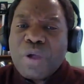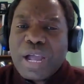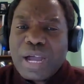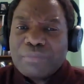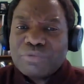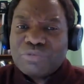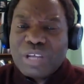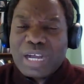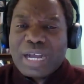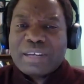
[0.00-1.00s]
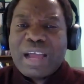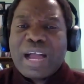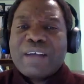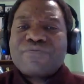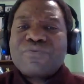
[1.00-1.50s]
come to God
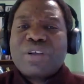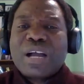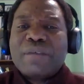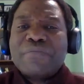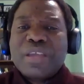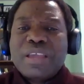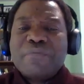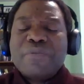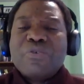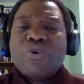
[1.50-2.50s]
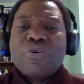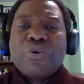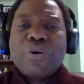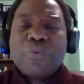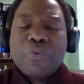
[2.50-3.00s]
have to come him, he will
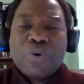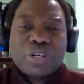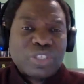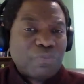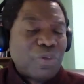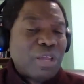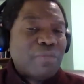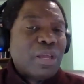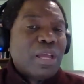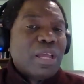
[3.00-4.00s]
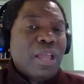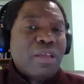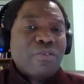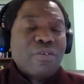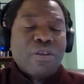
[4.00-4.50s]
worship him
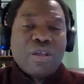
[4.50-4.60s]
in